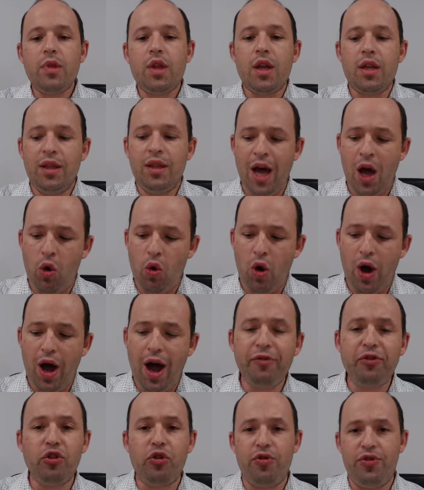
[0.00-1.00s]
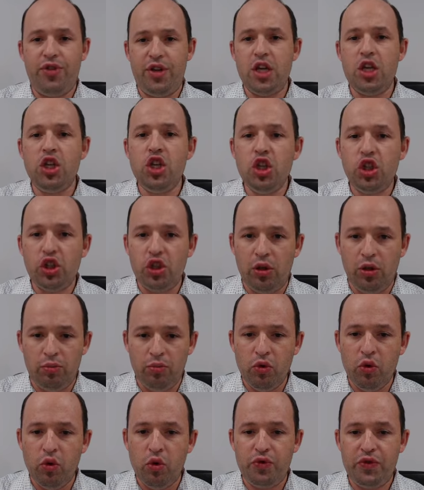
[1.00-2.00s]
Now, after the initial
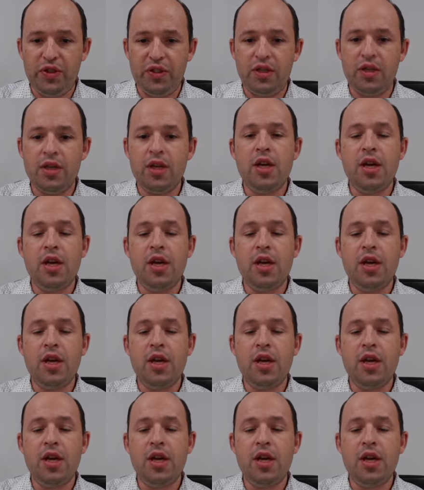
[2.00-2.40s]
moves